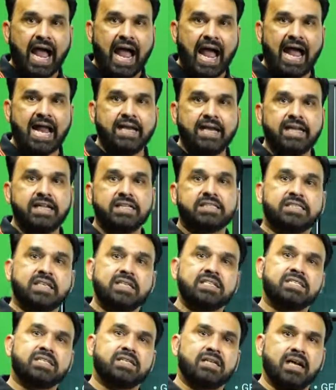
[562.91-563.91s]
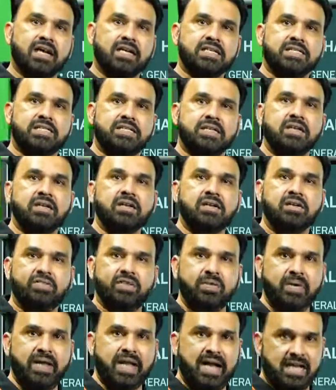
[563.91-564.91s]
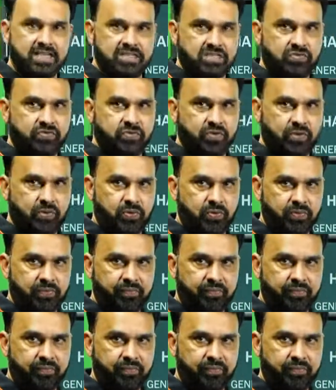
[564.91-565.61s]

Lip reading: and its structure will be asked for you.